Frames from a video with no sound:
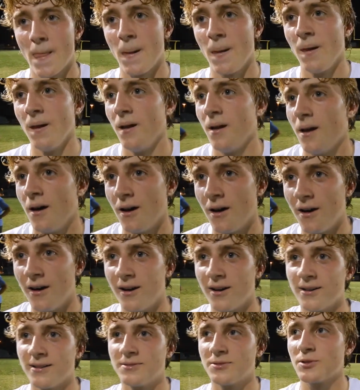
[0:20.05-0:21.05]
Uh,
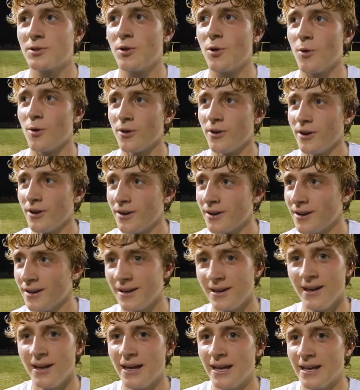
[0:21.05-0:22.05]
corner
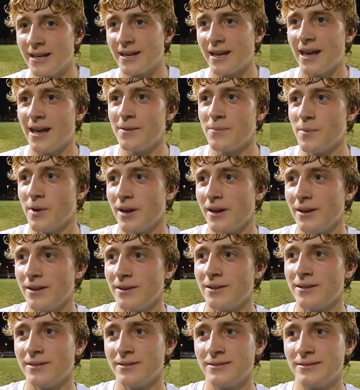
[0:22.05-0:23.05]
came in.
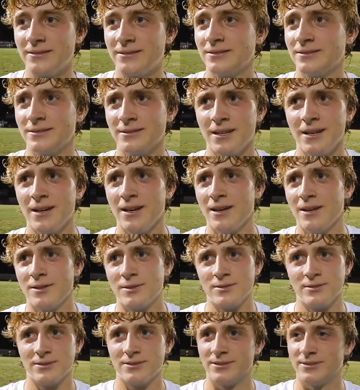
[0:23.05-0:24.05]

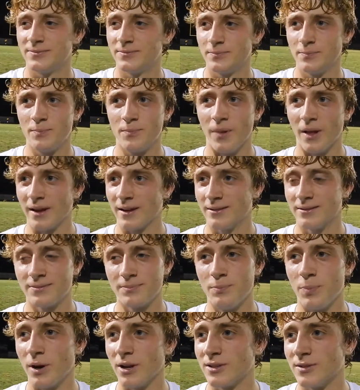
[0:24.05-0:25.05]
Mm-hmm. Like a
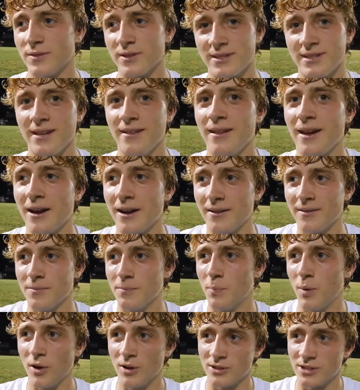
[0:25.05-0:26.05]
bunch of us in there, and the
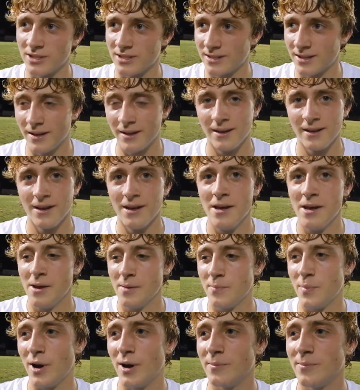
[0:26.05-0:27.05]
ball just
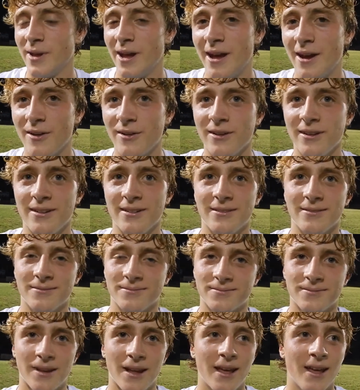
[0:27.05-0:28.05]
popped down, and
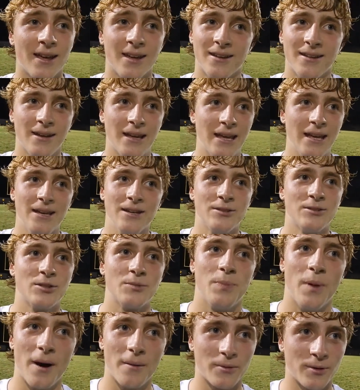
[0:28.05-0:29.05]
just
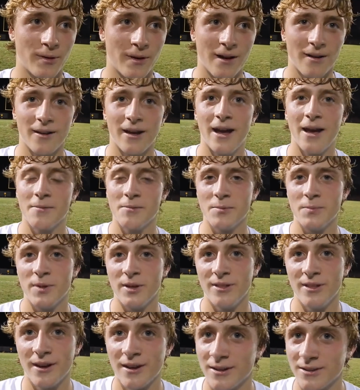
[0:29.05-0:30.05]
bobbing around. I happened to be there